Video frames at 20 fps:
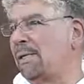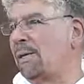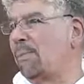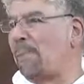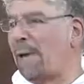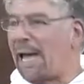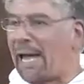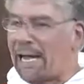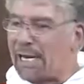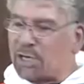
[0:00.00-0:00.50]
The
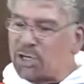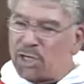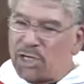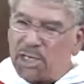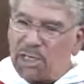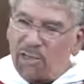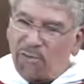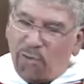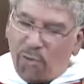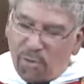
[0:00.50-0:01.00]

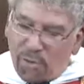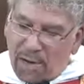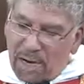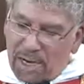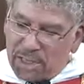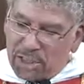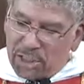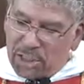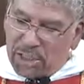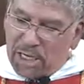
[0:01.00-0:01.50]
passion is for
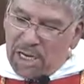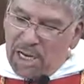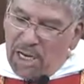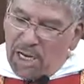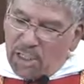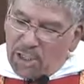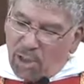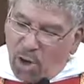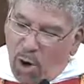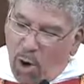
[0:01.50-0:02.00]
us
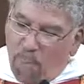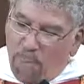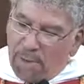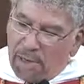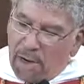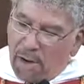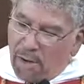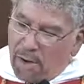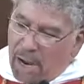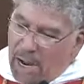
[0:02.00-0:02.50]
to
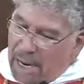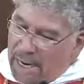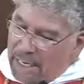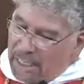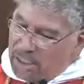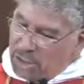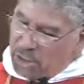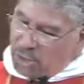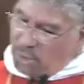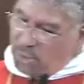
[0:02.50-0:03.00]
open our
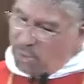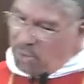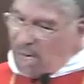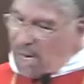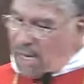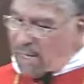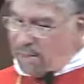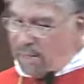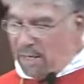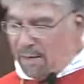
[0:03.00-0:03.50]
eyes to
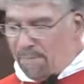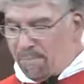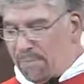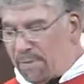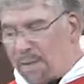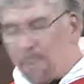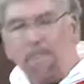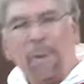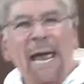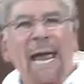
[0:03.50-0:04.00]
the,
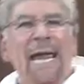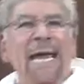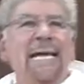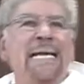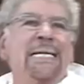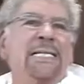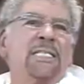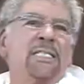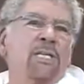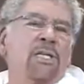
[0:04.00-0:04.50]
the
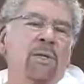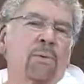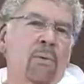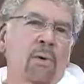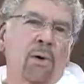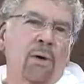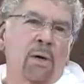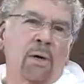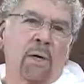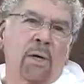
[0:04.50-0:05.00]
pains in the
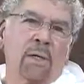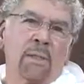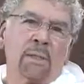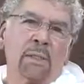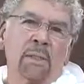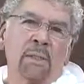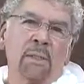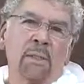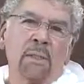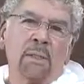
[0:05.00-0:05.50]
world,
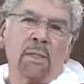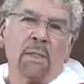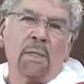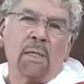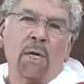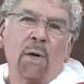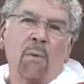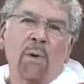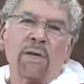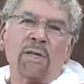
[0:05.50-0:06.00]

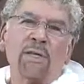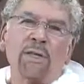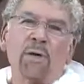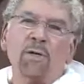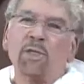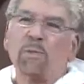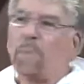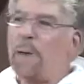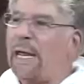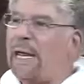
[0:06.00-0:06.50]
whether
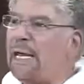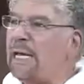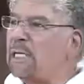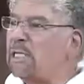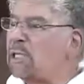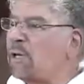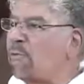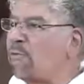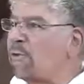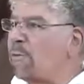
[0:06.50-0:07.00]
those
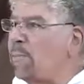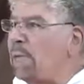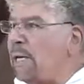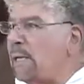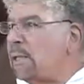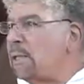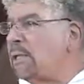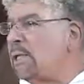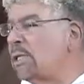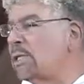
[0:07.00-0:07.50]
pains are from
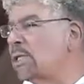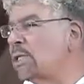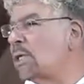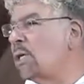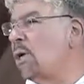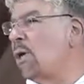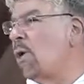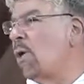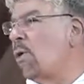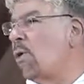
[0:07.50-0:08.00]
illness
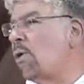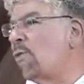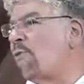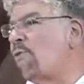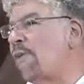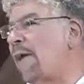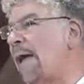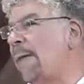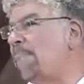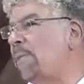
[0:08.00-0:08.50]
or
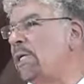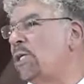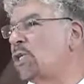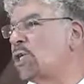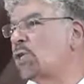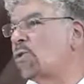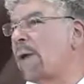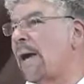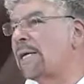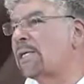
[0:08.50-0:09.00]
family
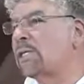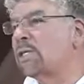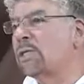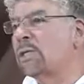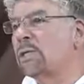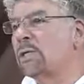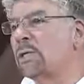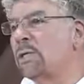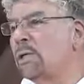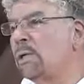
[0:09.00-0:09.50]

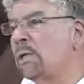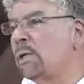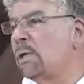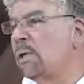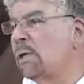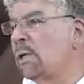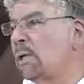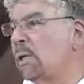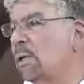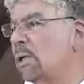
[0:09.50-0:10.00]
stress,
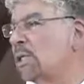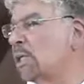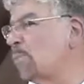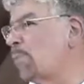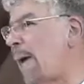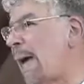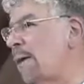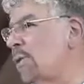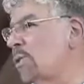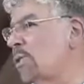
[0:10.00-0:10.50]

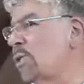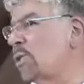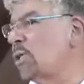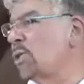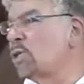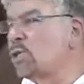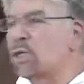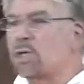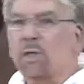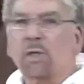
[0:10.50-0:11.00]
spouses
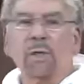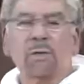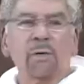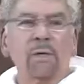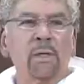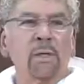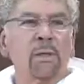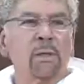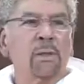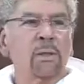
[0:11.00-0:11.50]
or
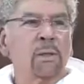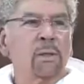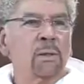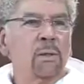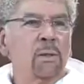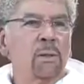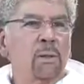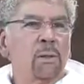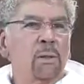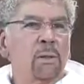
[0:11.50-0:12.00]
children,
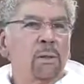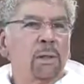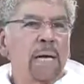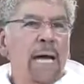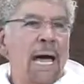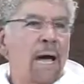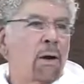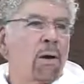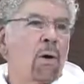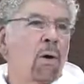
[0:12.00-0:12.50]

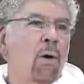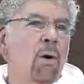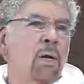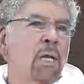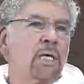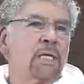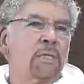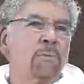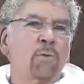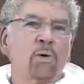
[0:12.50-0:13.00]

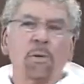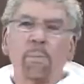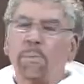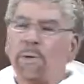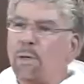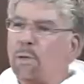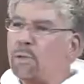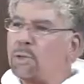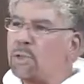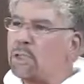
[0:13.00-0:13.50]
alcoholism or
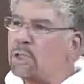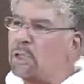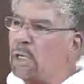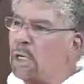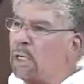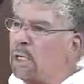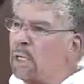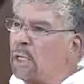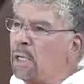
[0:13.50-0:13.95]
abuse.